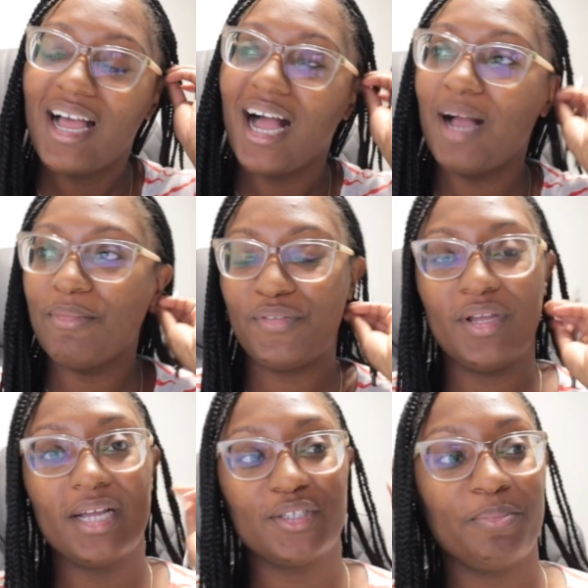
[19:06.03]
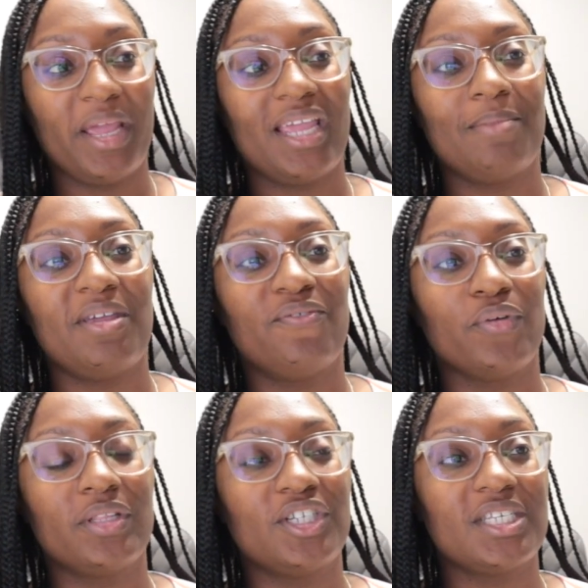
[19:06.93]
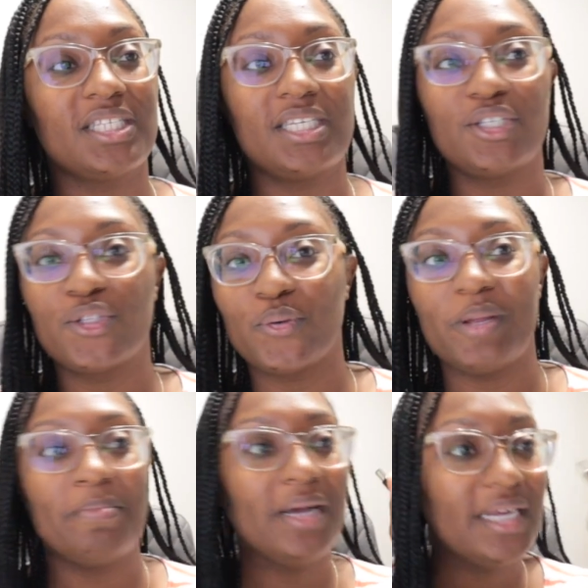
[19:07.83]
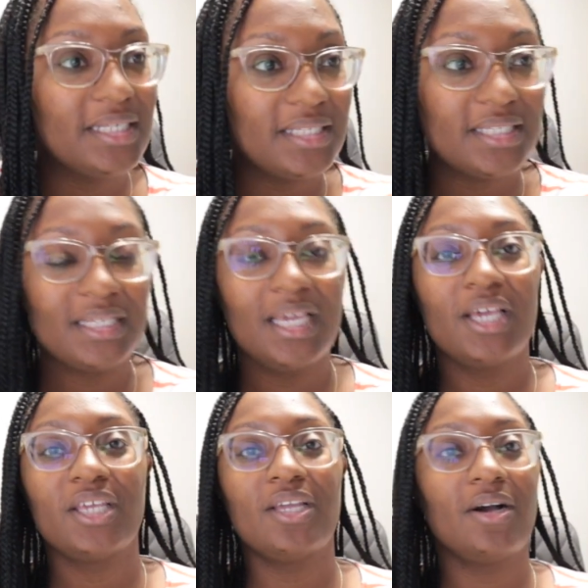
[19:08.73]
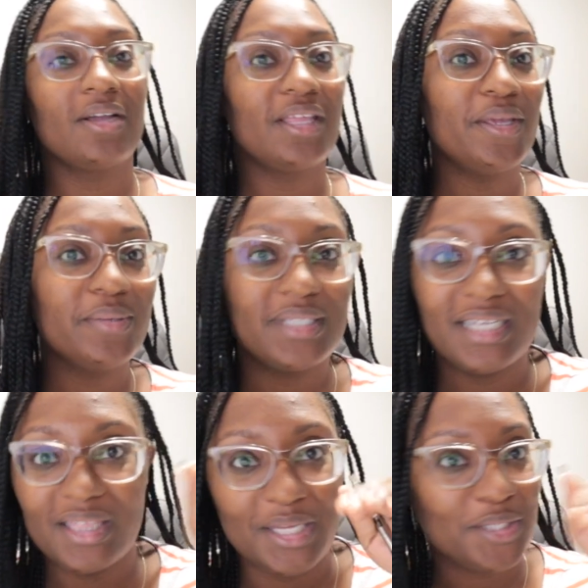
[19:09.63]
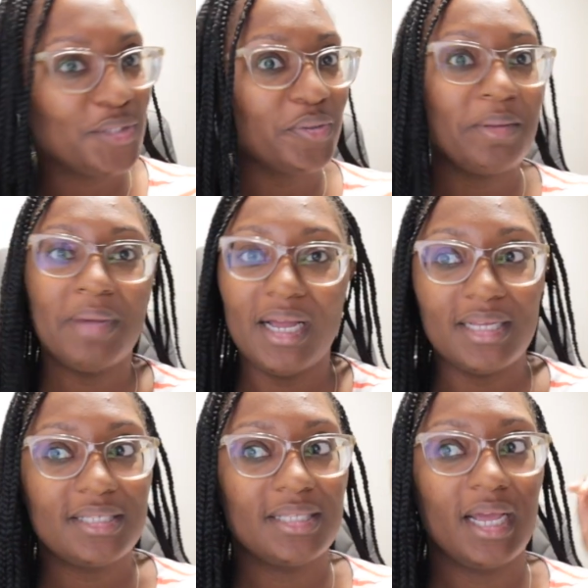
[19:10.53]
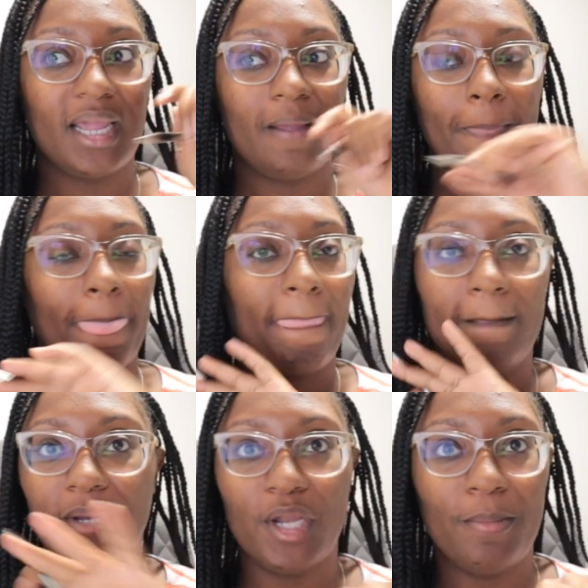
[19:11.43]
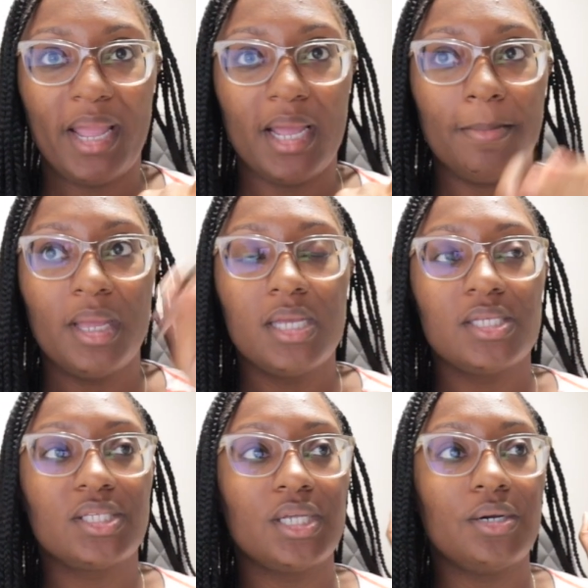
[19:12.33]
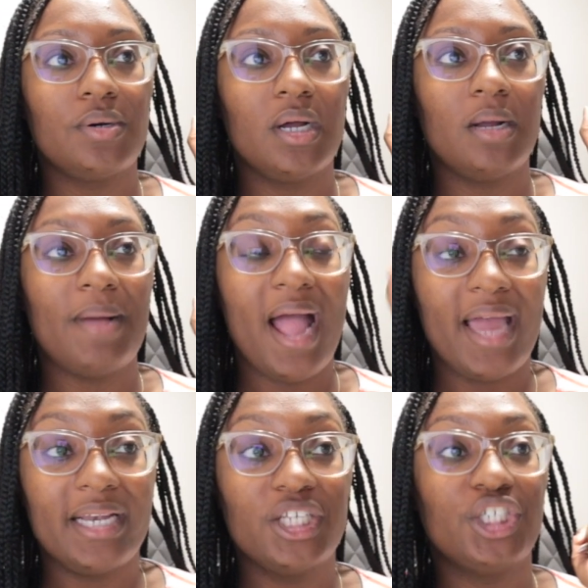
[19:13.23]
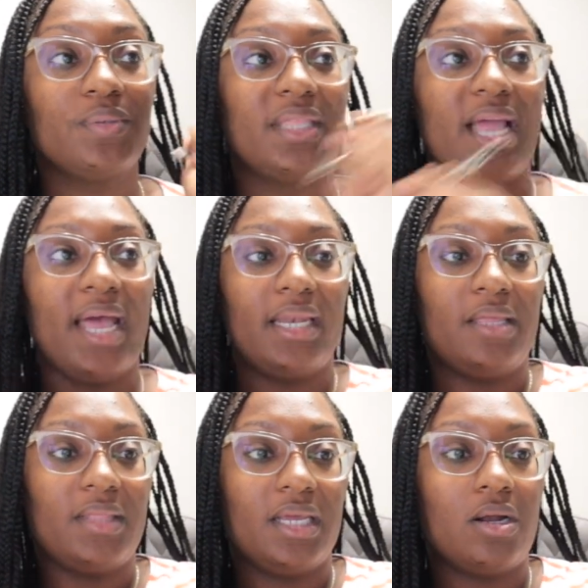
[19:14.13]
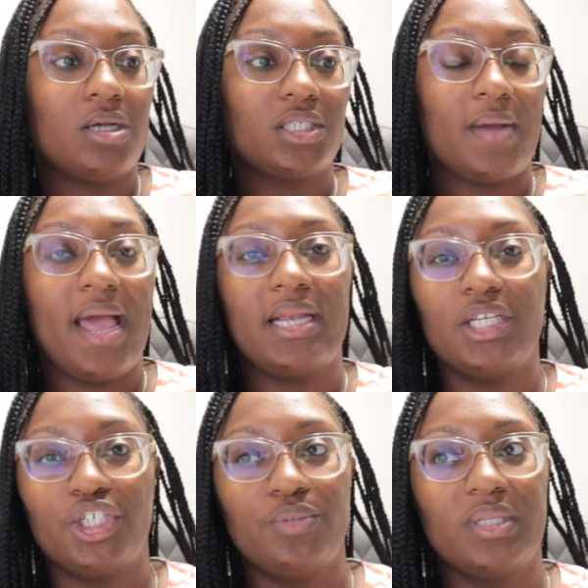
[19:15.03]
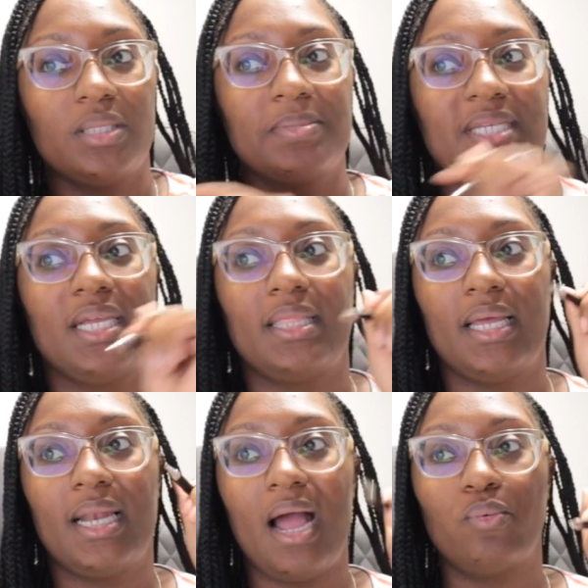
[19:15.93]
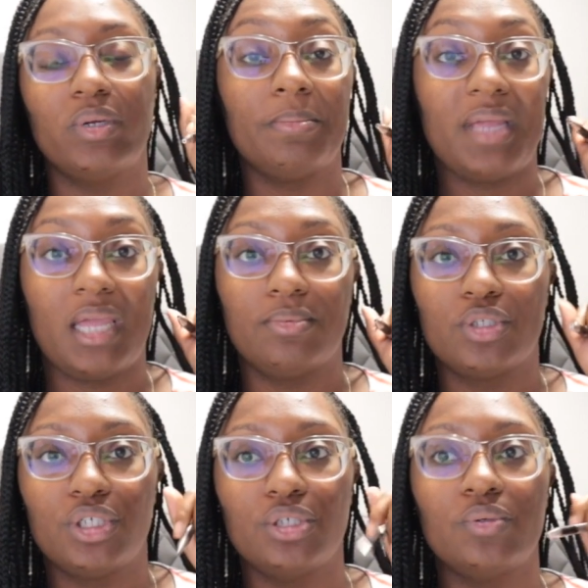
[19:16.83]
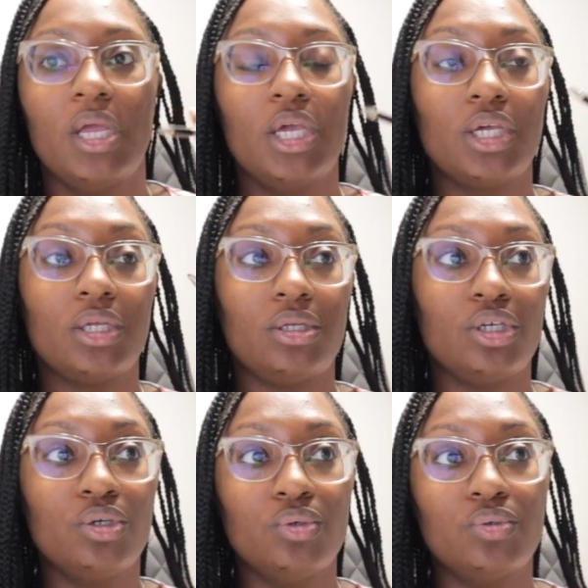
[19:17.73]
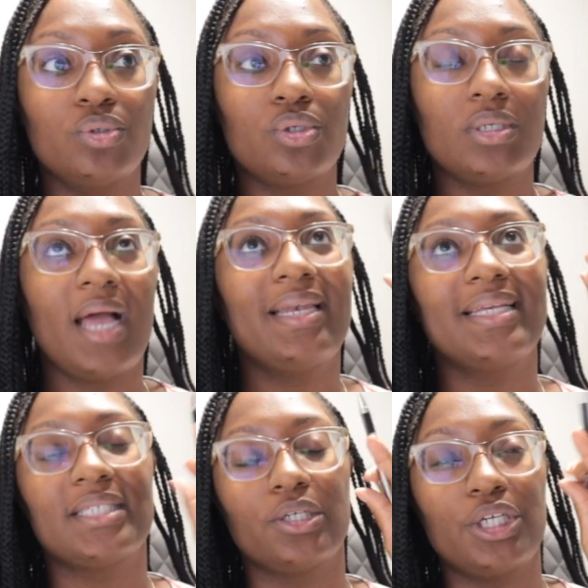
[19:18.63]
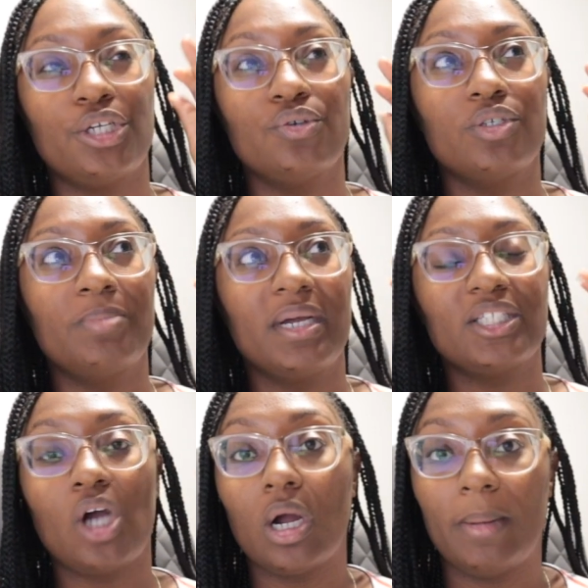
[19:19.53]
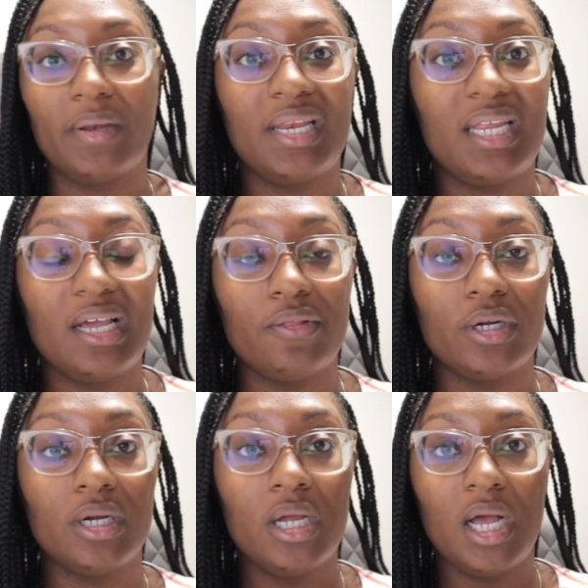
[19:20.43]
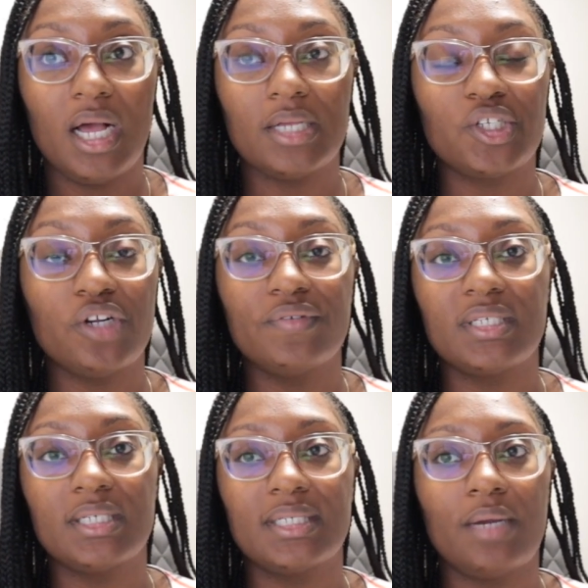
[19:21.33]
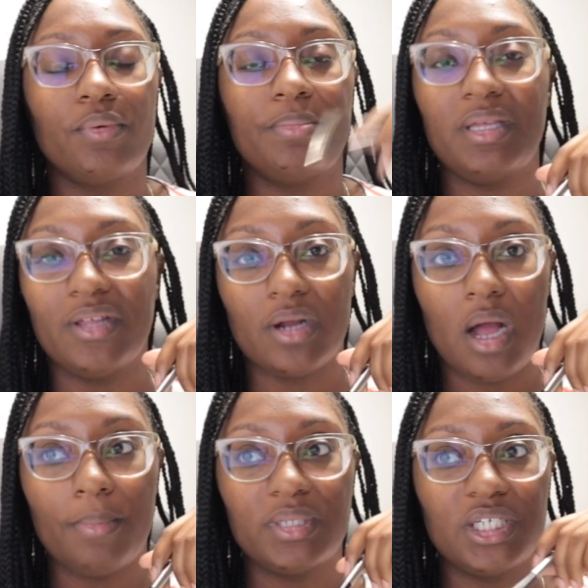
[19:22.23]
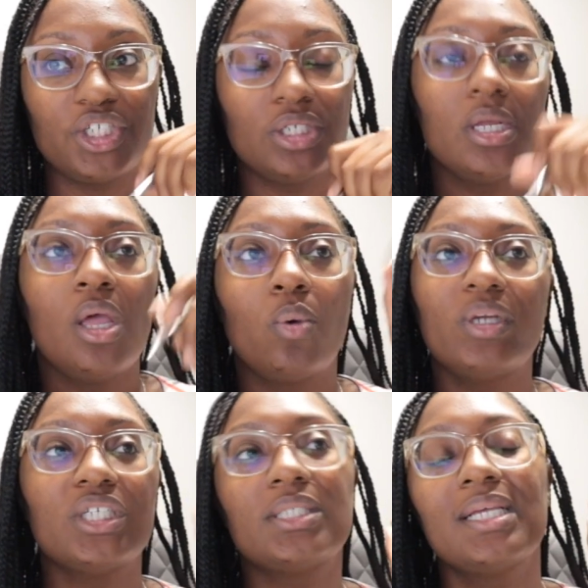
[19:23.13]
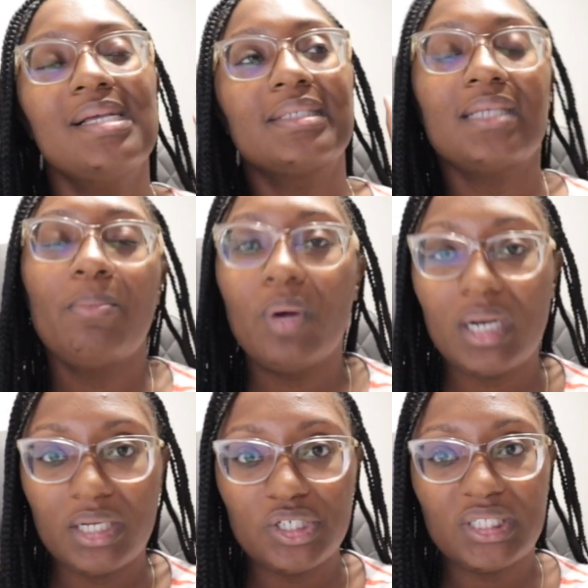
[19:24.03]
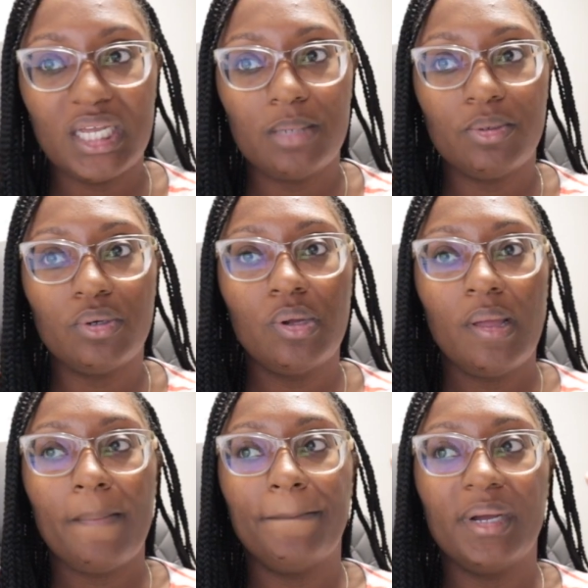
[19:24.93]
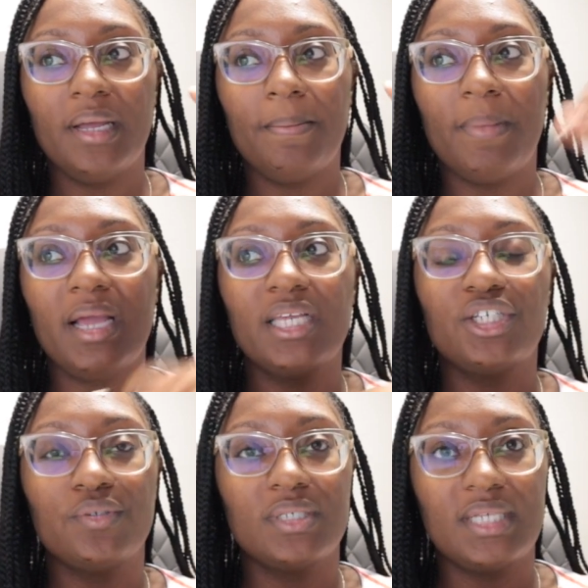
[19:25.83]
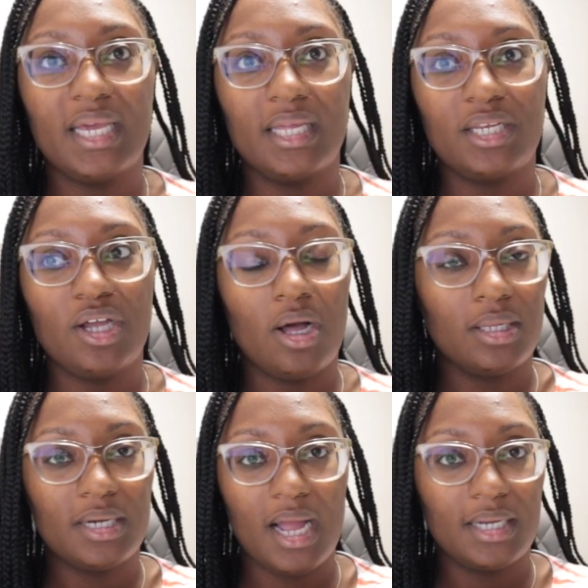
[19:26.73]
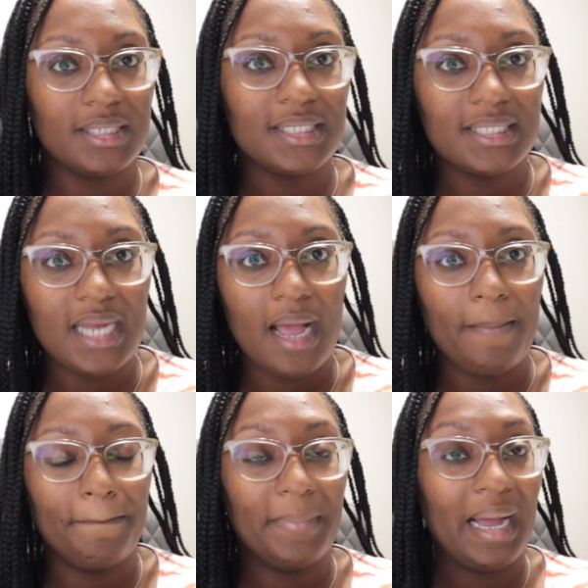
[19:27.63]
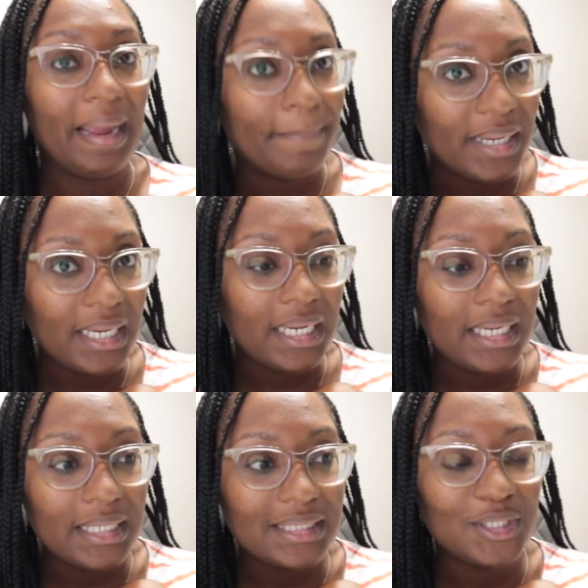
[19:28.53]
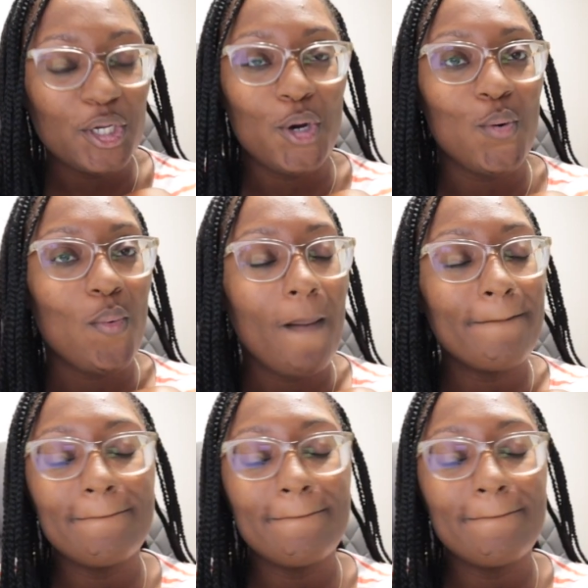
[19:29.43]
If you guys are paying me for just these 3 months, y'all can use it in these 3 months. Like, no ma'am. So I had an issue with that, and then also I had an issue with them saying that I wouldn't be able to use, not necessarily use, but talk about any other services that would be their competition, which is somewhat understandable. But my issue is that y'all are not gonna stop my money, so